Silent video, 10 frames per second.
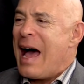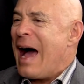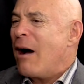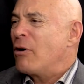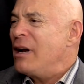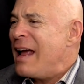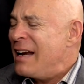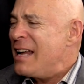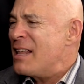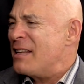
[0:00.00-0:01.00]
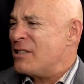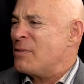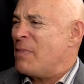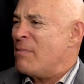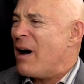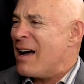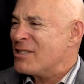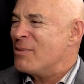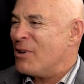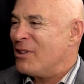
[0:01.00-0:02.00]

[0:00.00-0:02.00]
how could any of this be possible.